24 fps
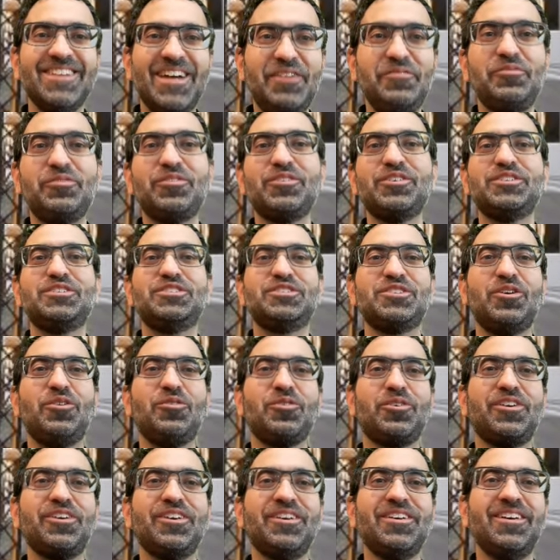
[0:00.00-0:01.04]
time for a
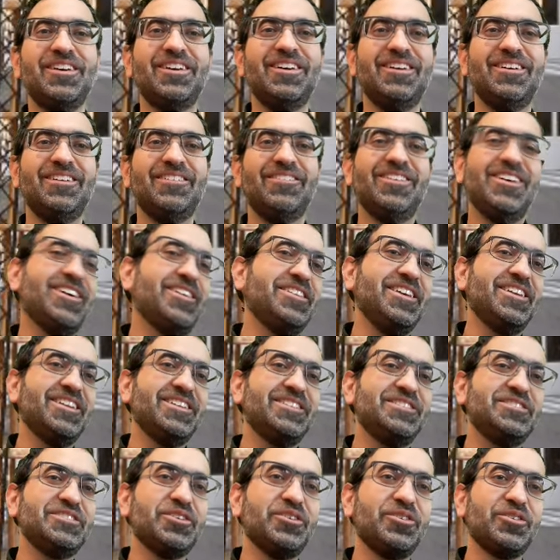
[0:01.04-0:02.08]
joke. We all need
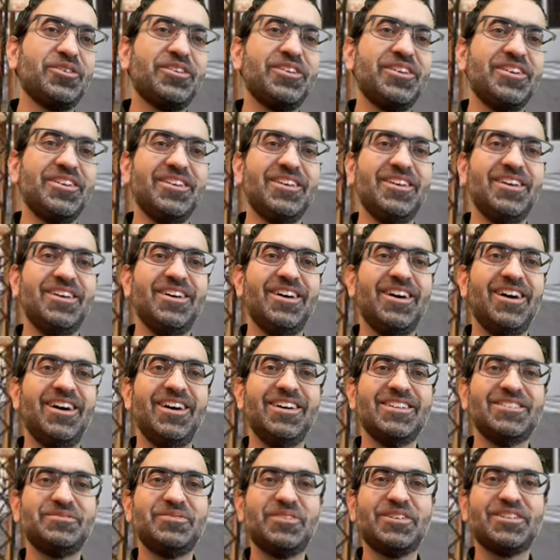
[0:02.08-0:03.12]
a joke,
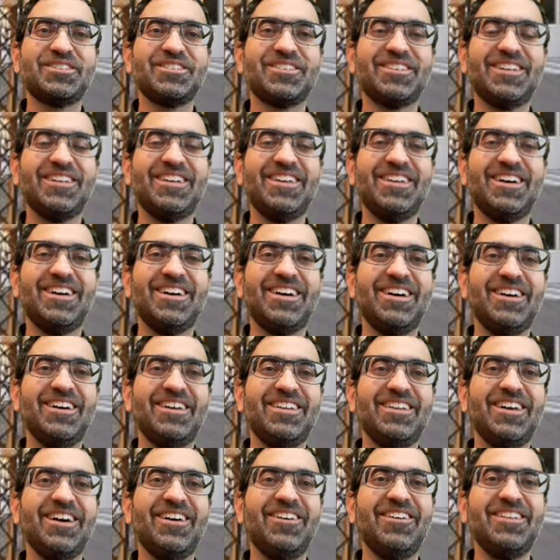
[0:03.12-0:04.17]
especially
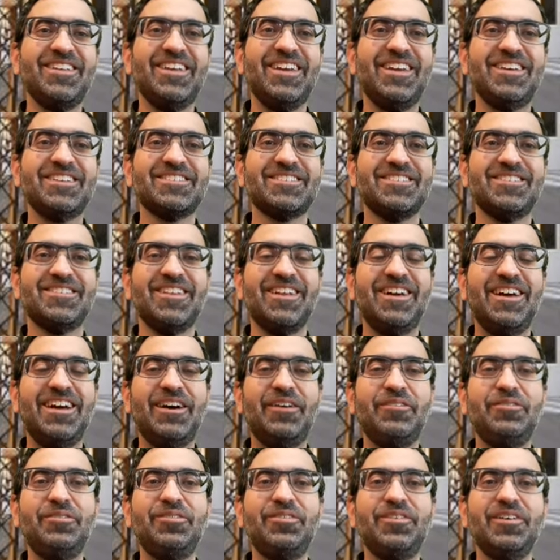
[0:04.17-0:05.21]
nowadays, a little
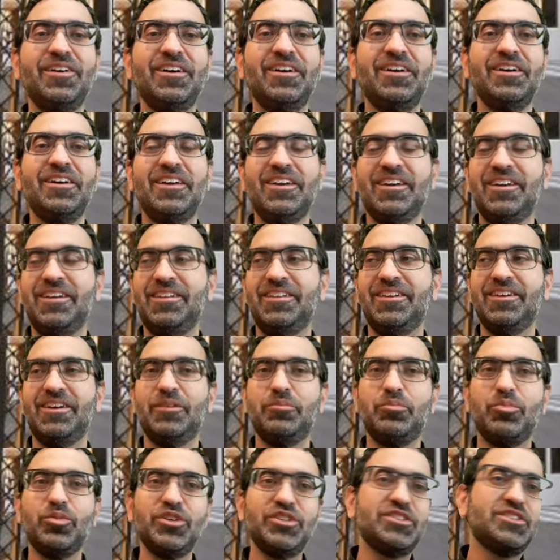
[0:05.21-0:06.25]
laugh.
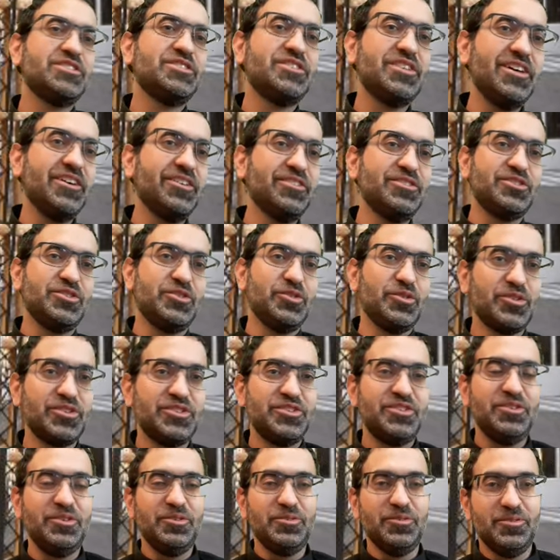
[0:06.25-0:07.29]
And priests tell jokes
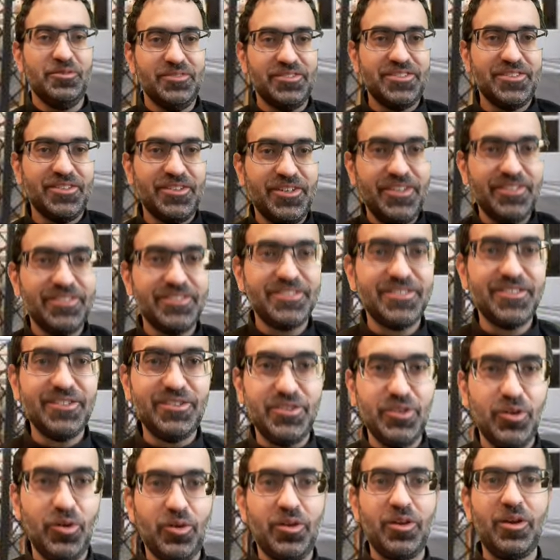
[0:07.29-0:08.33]
too. So here's the
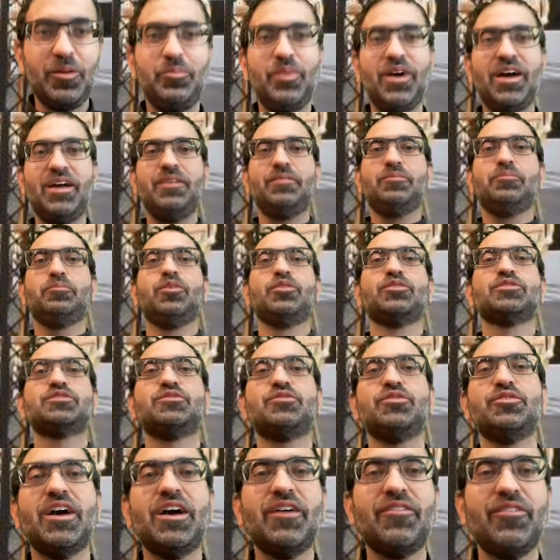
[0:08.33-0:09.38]
joke. I bet most
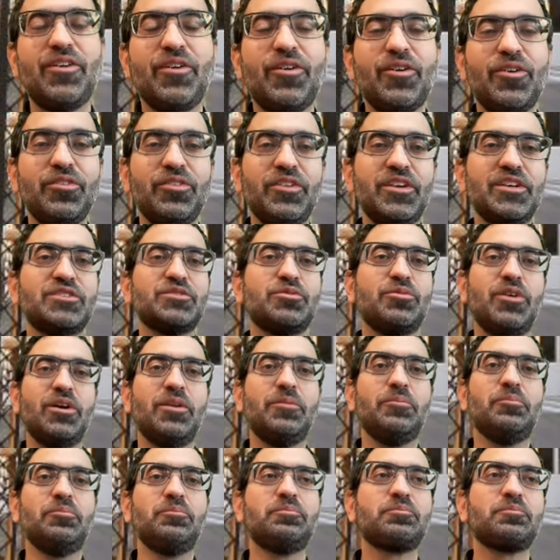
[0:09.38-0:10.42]
of you haven't heard this
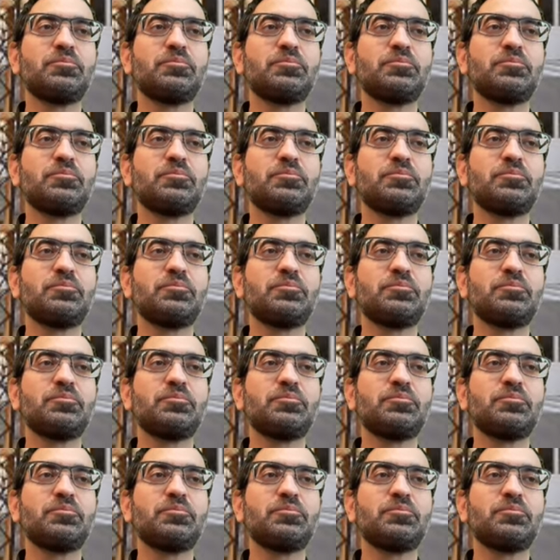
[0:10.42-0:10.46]
one.